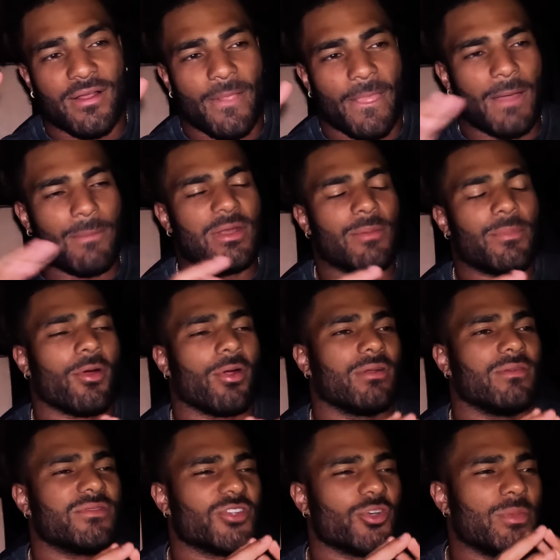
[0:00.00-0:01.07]
I've been a part
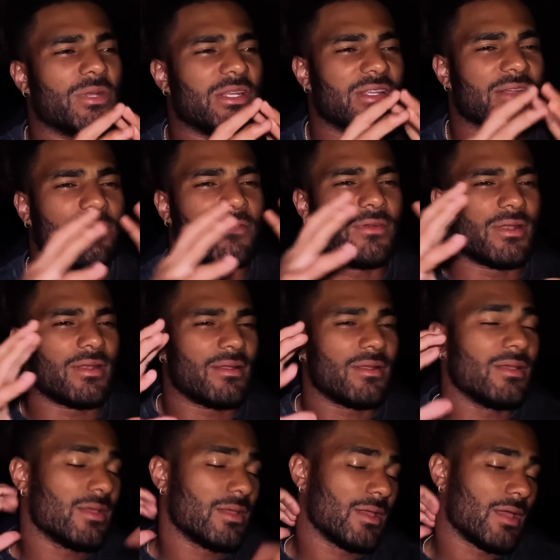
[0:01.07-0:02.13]
of so many different
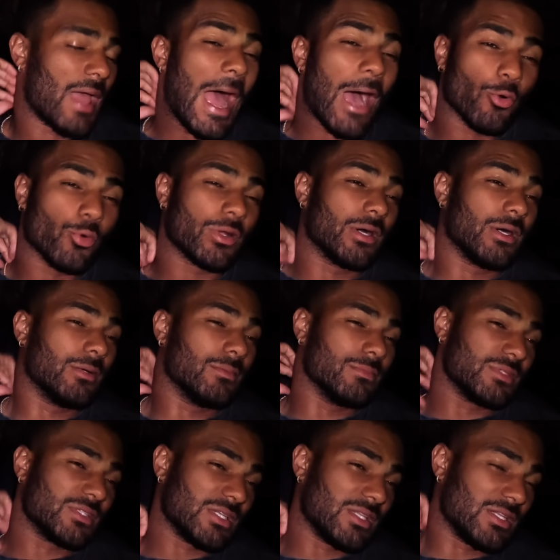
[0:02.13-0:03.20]

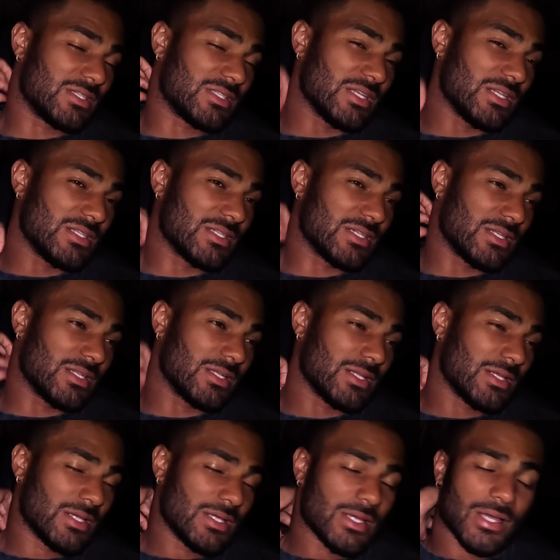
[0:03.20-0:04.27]
outcomes in the season.
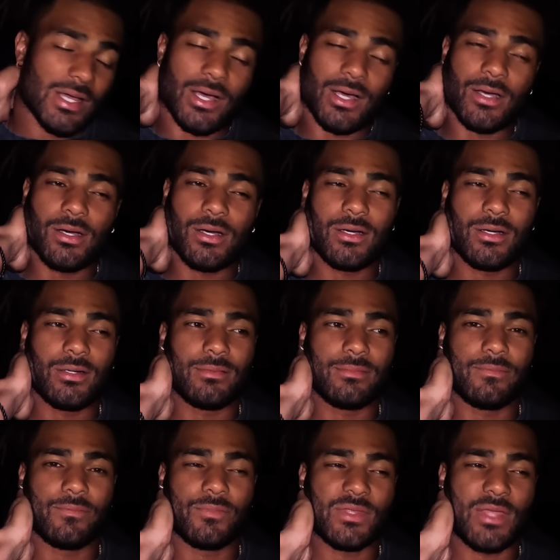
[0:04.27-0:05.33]

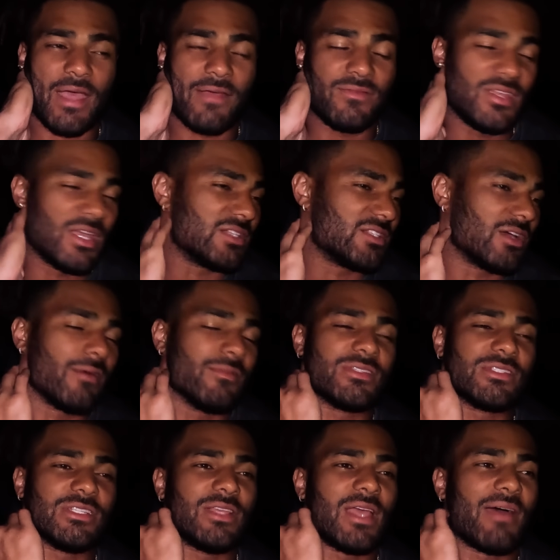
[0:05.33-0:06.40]
Have yet to
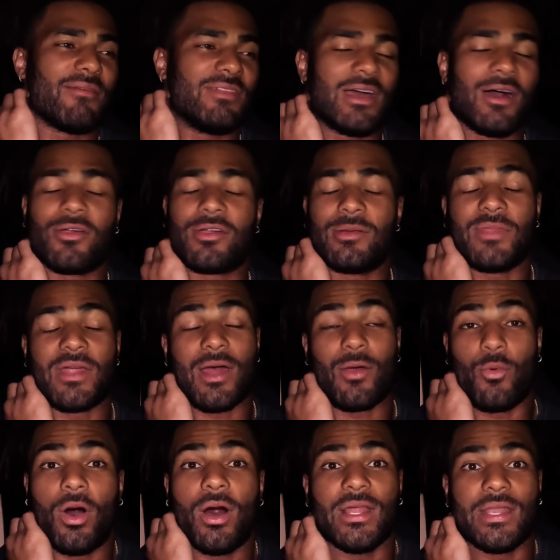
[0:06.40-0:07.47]
obviously have the outcome that I
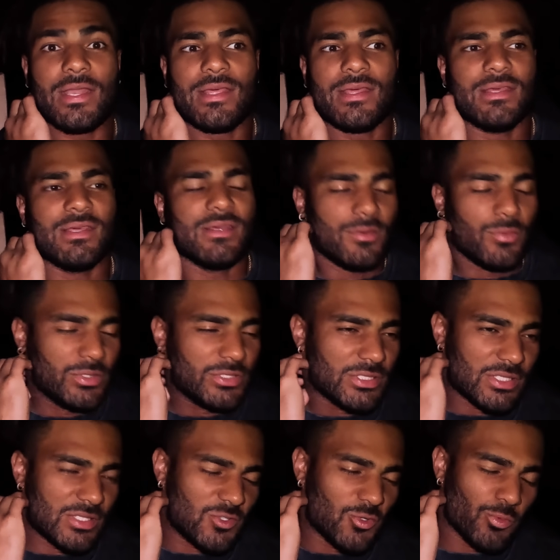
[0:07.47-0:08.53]
want, which is
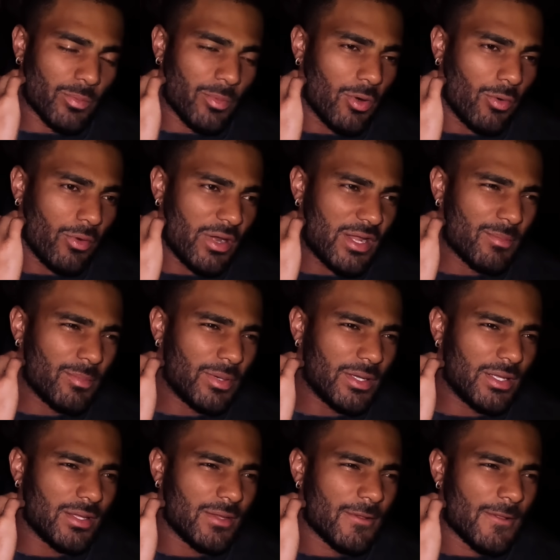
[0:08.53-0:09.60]
a Super Bowl ring,
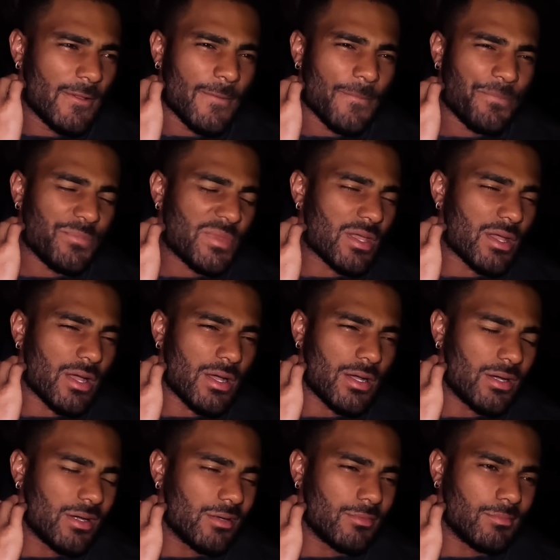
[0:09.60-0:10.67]
but
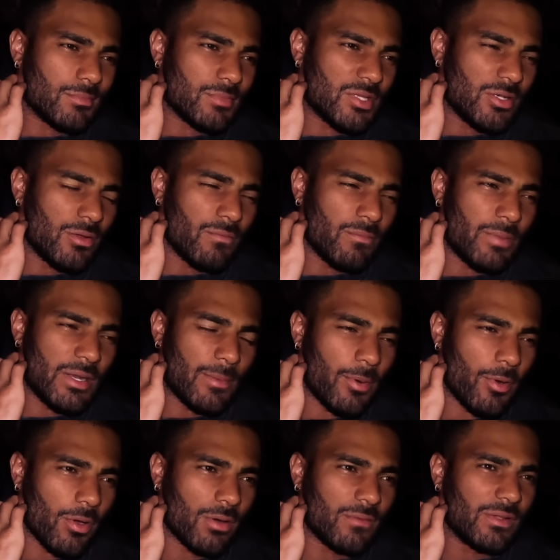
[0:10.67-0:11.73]
been a
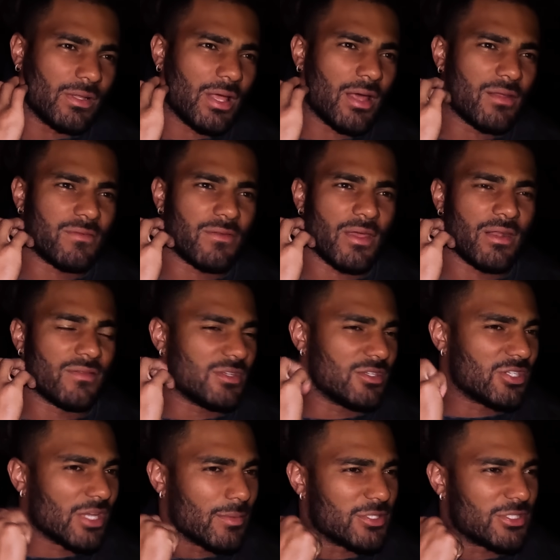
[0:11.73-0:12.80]
part of a lot of NFC
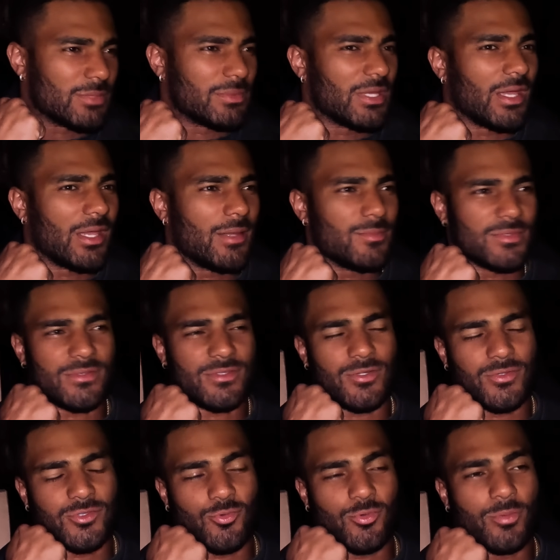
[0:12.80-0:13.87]
Championship games, 2
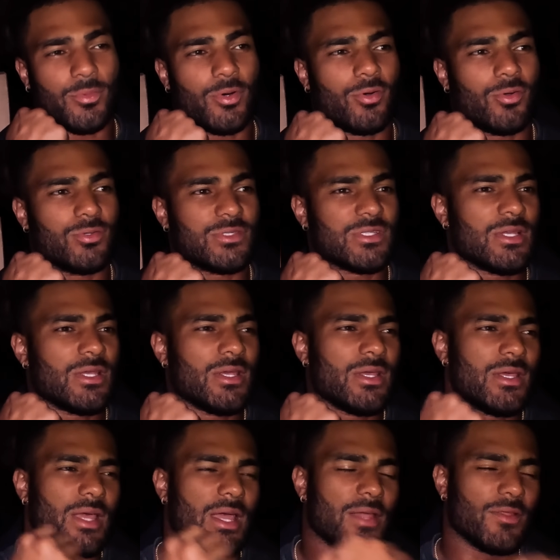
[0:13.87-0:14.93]
Super Bowls,
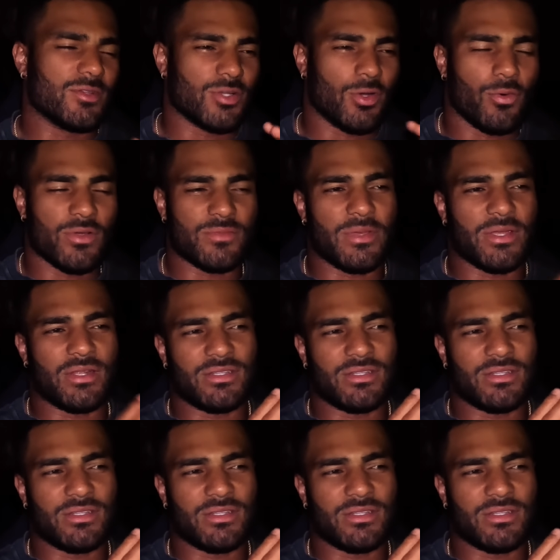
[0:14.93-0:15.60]
and there's always been a